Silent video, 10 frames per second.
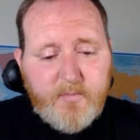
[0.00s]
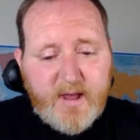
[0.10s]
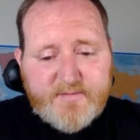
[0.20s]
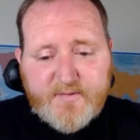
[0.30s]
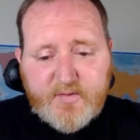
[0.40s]

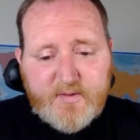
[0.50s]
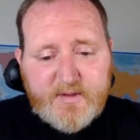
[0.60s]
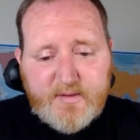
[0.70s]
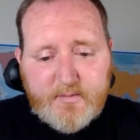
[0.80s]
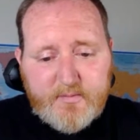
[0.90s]

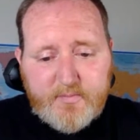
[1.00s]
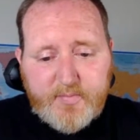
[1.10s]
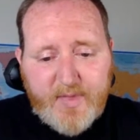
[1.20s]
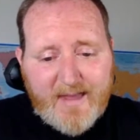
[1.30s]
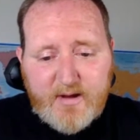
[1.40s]
Basically,
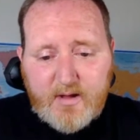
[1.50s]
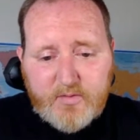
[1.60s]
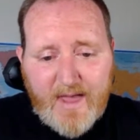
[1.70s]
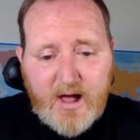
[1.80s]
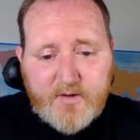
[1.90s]
that
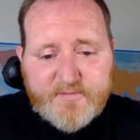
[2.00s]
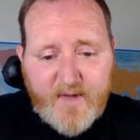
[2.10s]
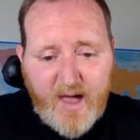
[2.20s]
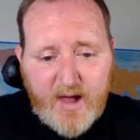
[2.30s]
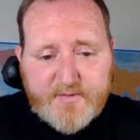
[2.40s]
allows
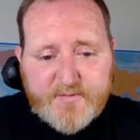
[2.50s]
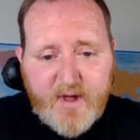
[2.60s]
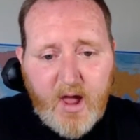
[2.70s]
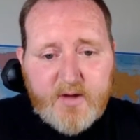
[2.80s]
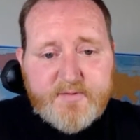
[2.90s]

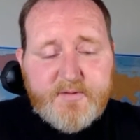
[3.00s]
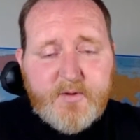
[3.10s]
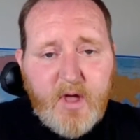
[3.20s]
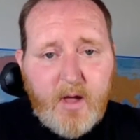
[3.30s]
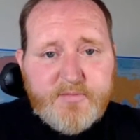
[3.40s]
Oshkosh to
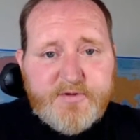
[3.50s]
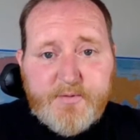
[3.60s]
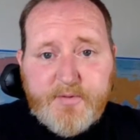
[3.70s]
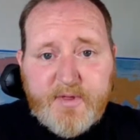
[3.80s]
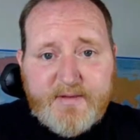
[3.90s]
come
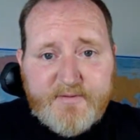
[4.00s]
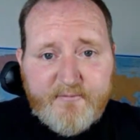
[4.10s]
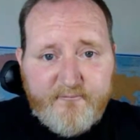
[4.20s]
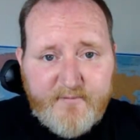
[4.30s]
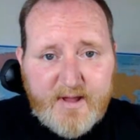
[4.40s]
to the
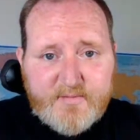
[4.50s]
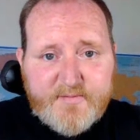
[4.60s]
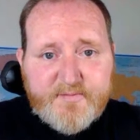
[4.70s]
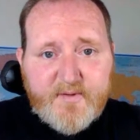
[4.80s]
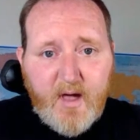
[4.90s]

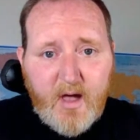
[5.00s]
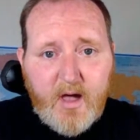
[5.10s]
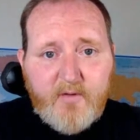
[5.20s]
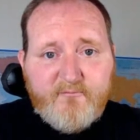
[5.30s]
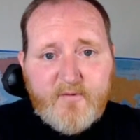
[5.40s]
defense
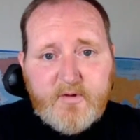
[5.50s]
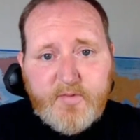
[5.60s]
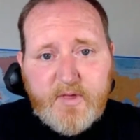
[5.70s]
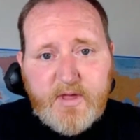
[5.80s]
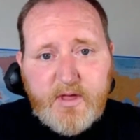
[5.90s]
of
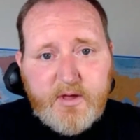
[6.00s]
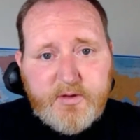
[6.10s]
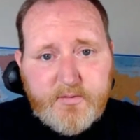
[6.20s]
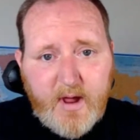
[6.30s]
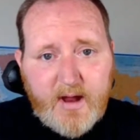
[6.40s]
the
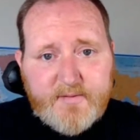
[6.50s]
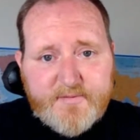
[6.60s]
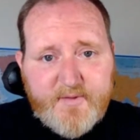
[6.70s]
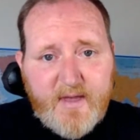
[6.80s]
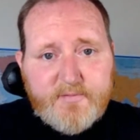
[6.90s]
United
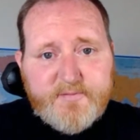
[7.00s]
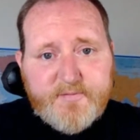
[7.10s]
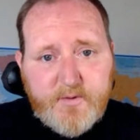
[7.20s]
States,